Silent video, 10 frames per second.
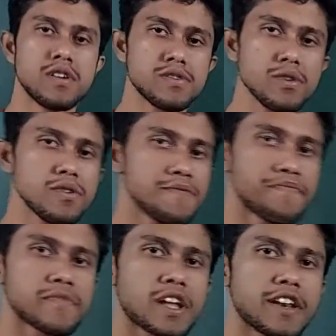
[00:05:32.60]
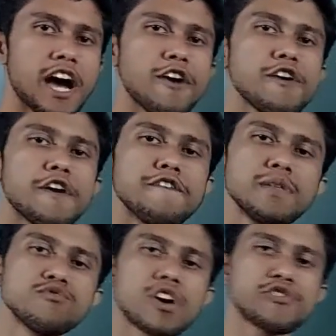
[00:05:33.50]
So now
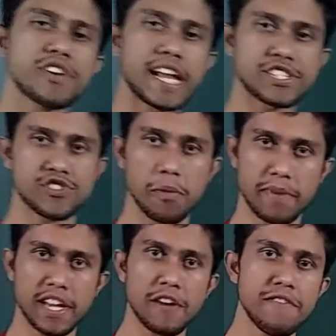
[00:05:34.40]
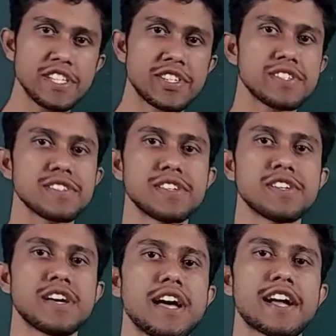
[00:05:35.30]
we'll move on to our next topic, which is
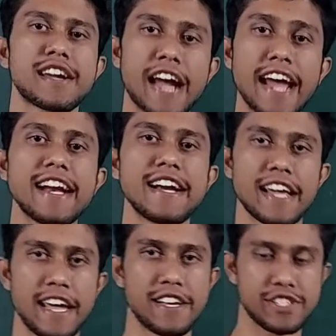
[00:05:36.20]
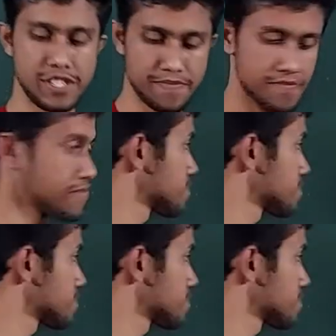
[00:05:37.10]
kinetic energy.